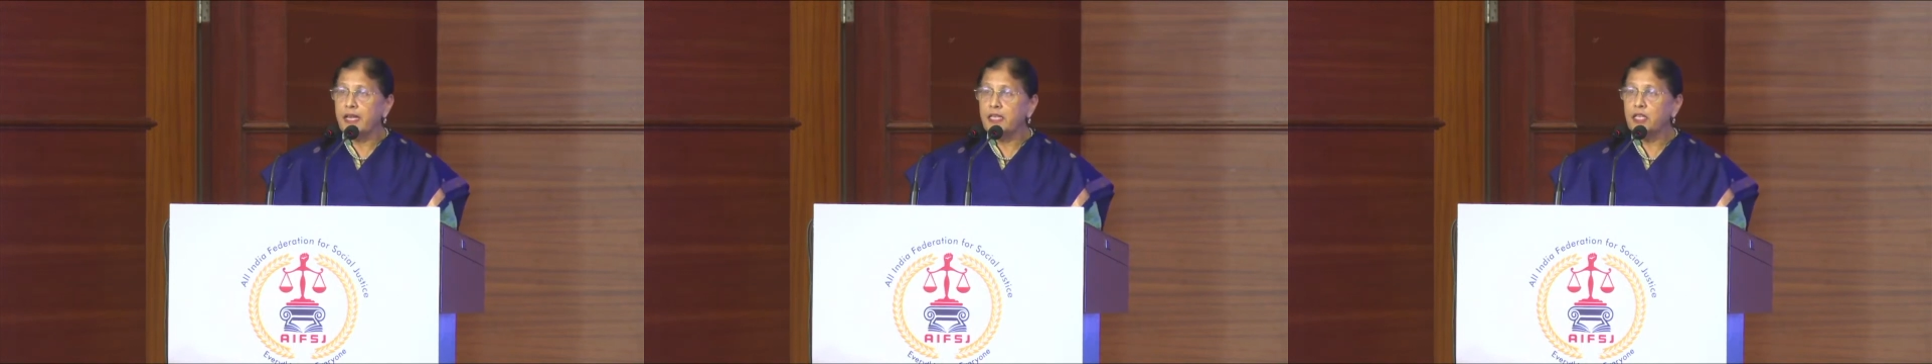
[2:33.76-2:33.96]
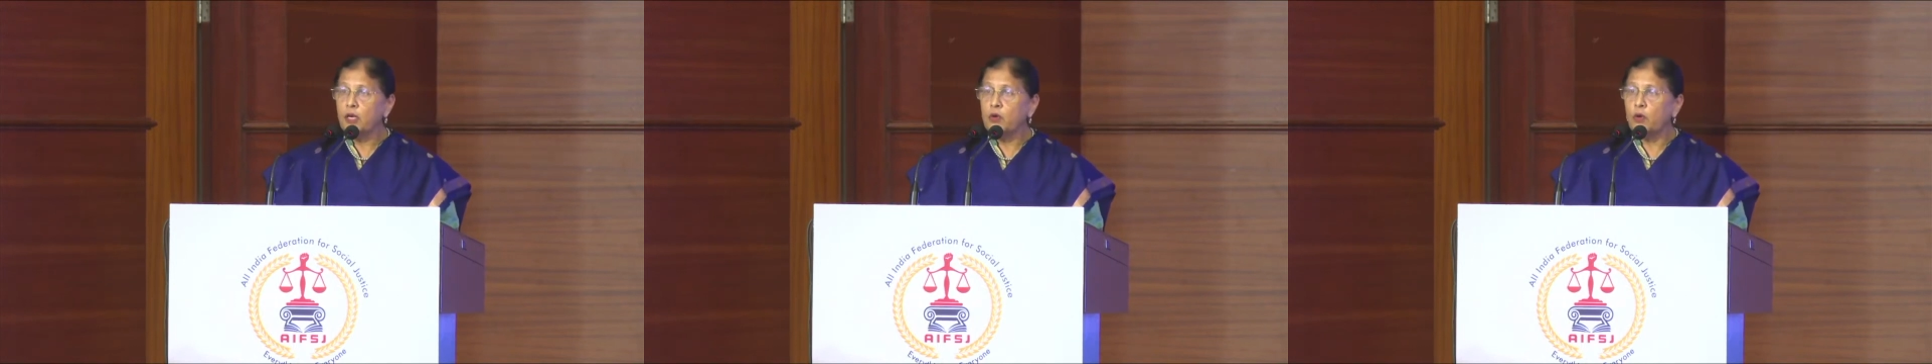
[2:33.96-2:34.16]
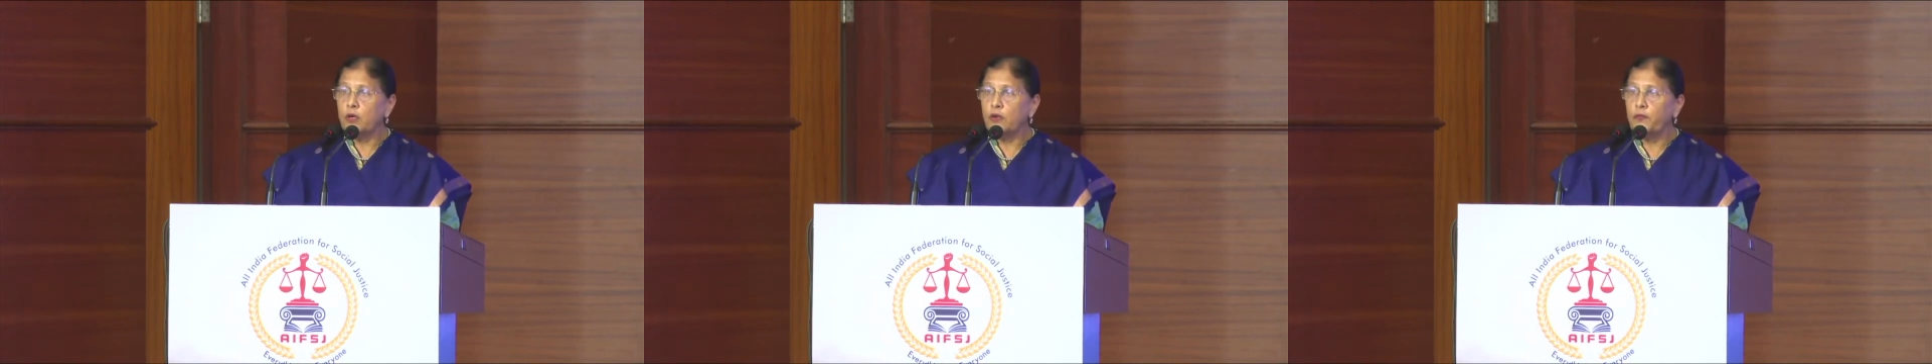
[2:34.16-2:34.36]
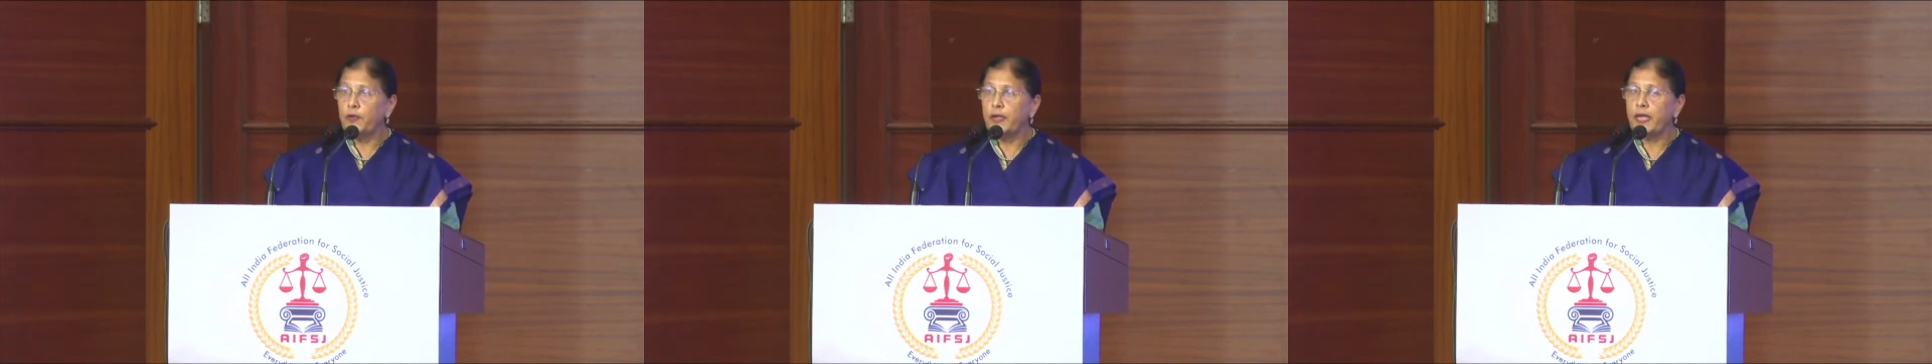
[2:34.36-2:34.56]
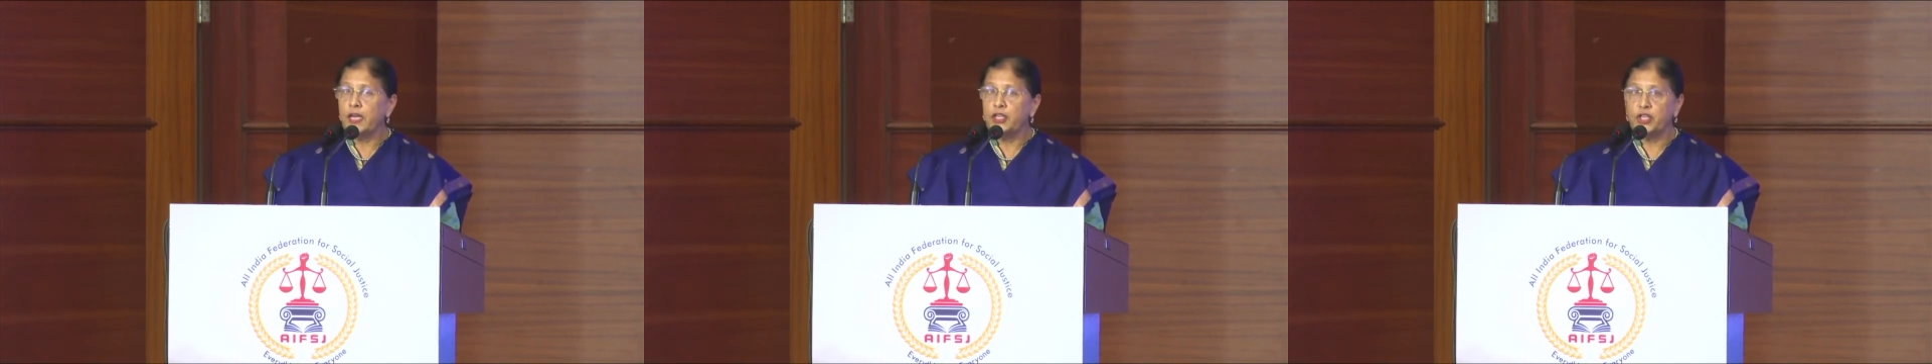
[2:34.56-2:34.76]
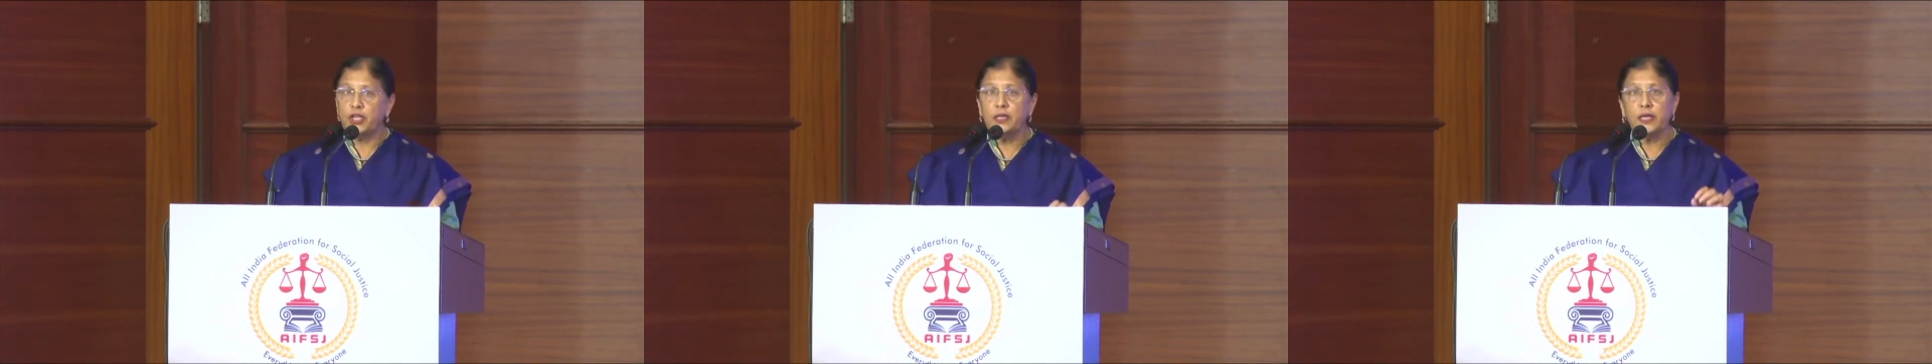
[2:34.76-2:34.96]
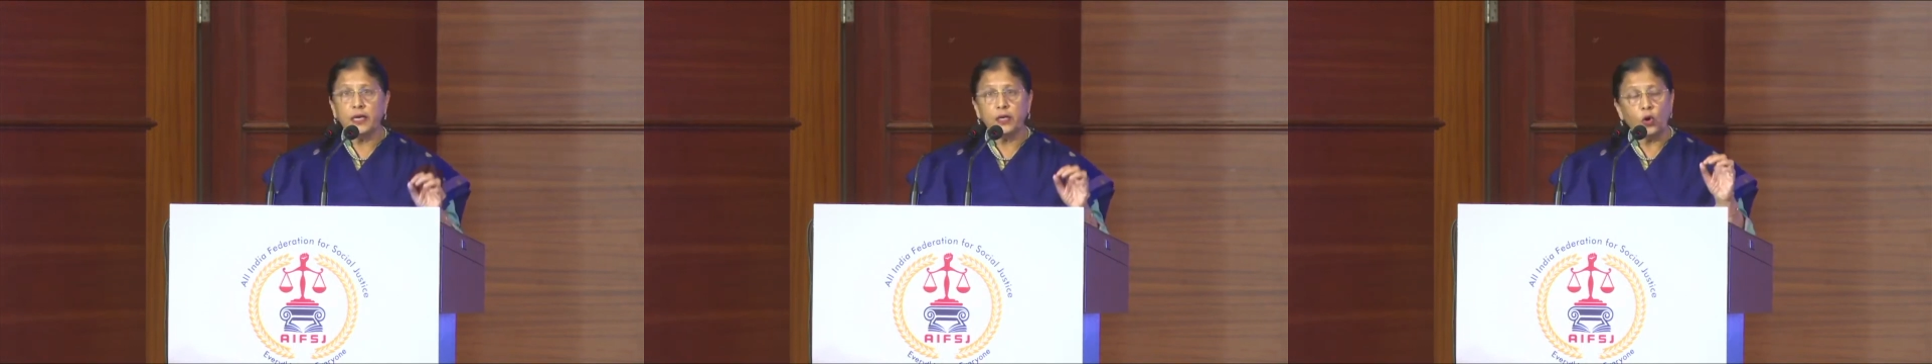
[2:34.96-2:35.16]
a notification that